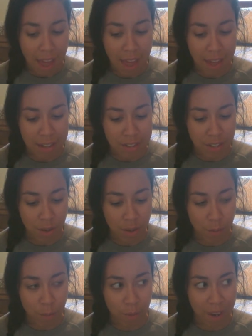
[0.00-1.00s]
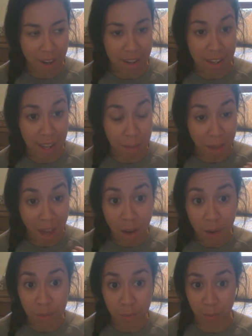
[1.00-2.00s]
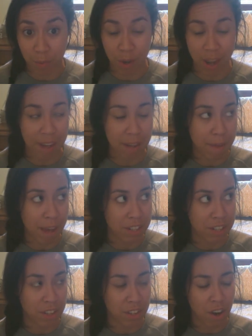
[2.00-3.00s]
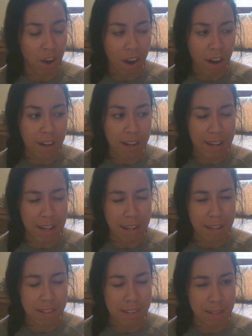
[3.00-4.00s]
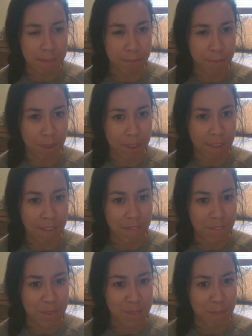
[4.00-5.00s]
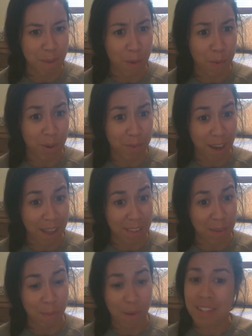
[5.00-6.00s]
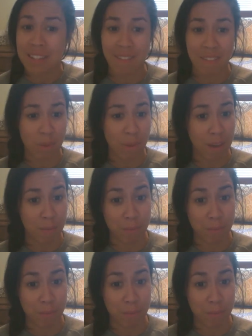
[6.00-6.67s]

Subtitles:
And when I came out and we were heading back to the car, Ian seemed really confused about where Riley was, even though